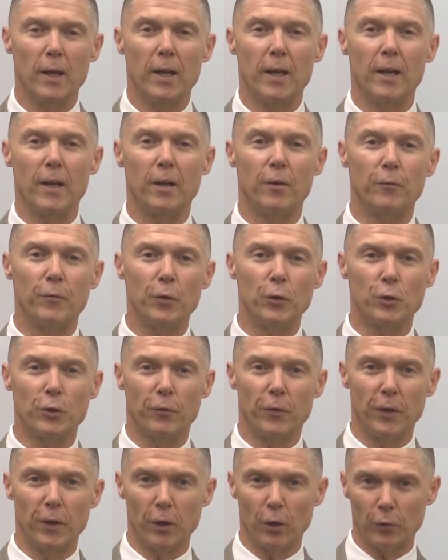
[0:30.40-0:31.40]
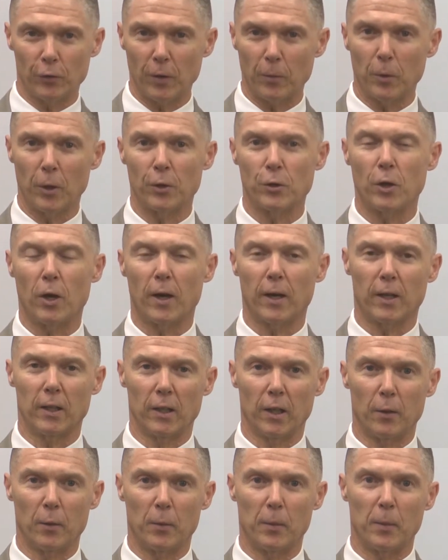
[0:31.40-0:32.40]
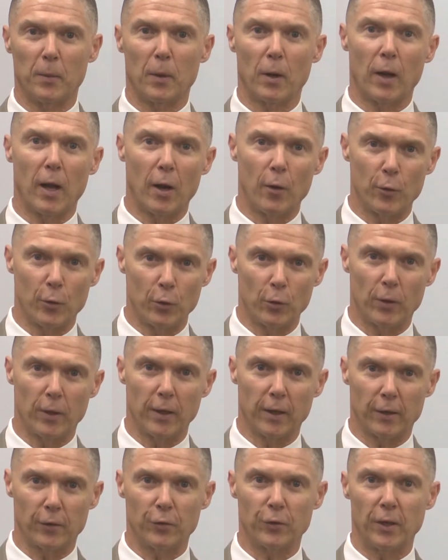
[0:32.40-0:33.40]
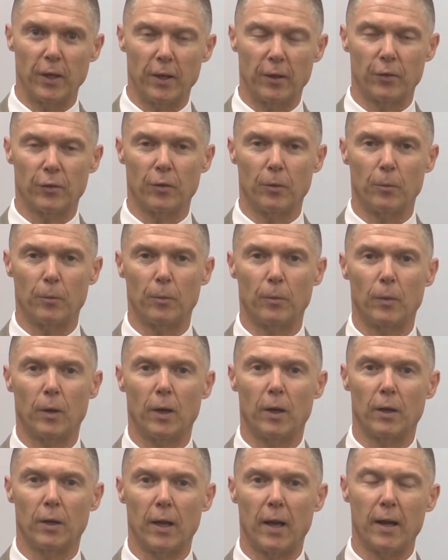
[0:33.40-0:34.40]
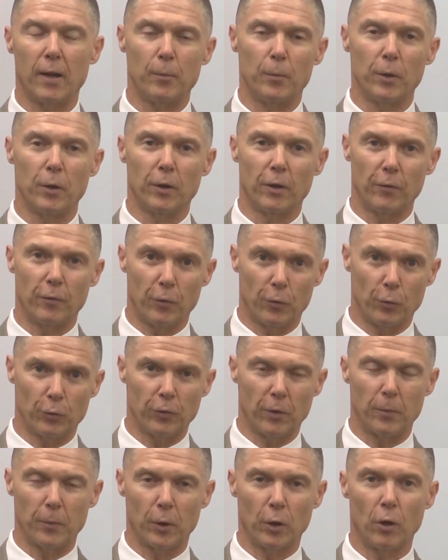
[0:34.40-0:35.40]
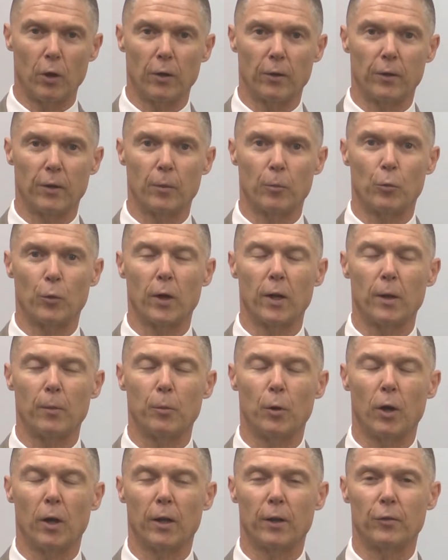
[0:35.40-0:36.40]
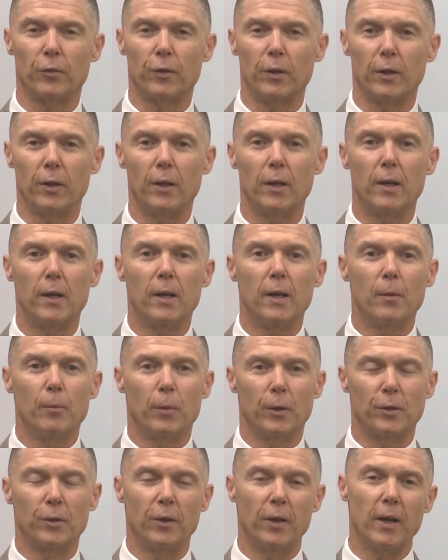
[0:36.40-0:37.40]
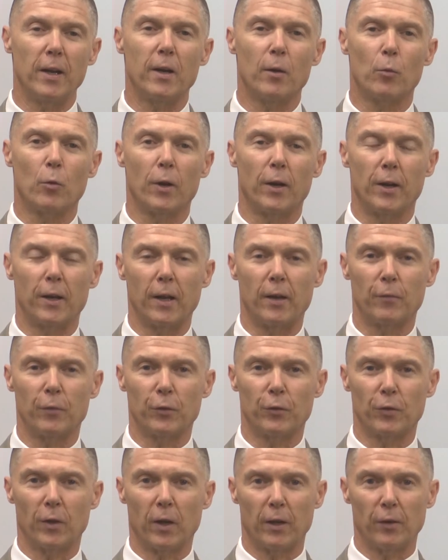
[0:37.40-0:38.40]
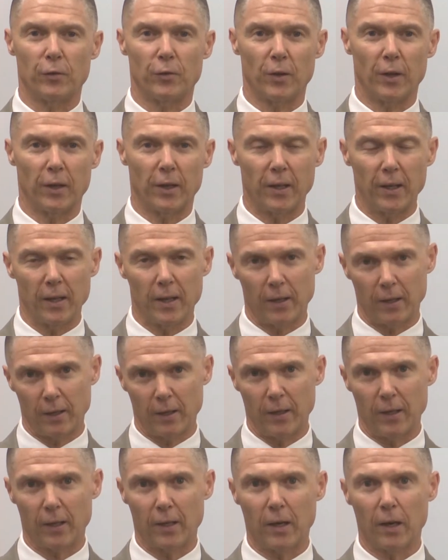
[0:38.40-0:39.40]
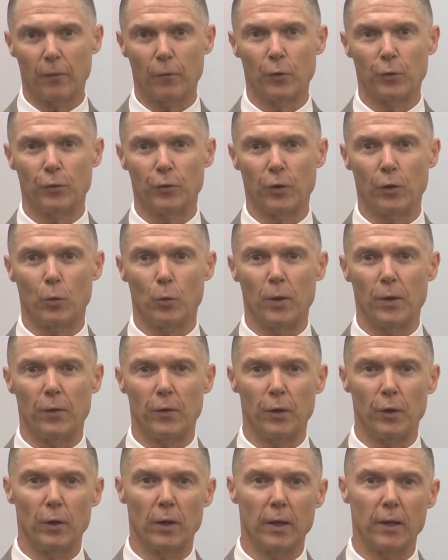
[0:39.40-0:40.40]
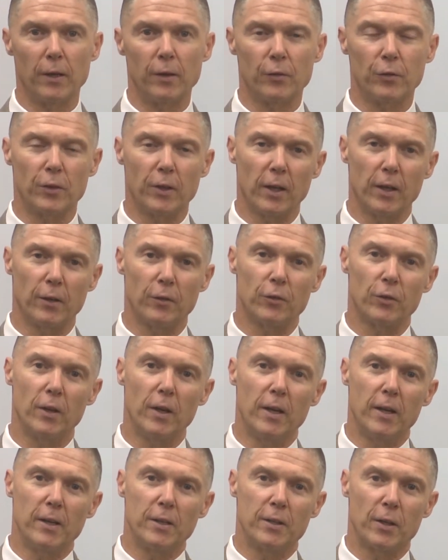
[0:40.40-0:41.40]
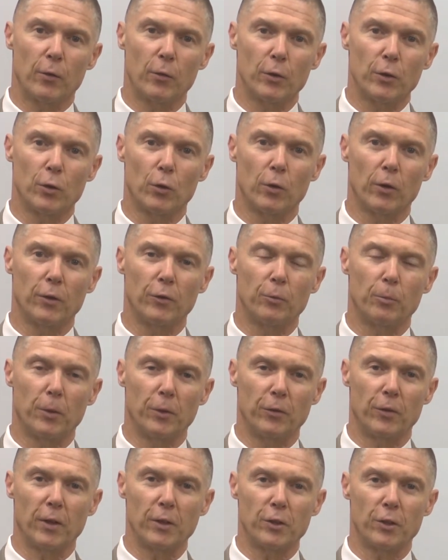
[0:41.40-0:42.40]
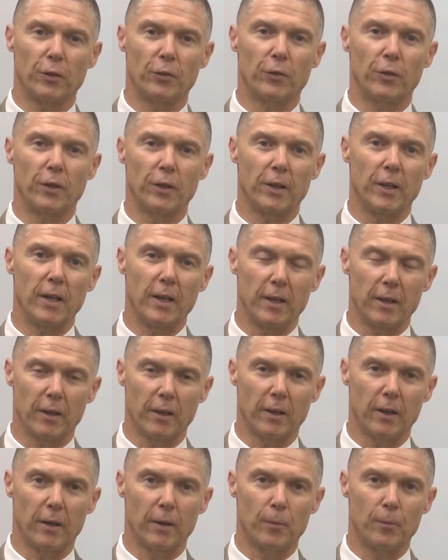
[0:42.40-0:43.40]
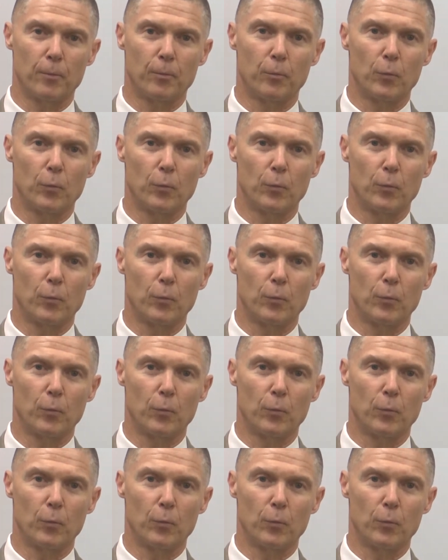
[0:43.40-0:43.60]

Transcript: And in future videos, I'm going to talk a little bit about how you can extend some uh, liability through something called an umbrella policy. But today I want to emphasize that again, it covers you in the United States, territories, possessions, and Canada.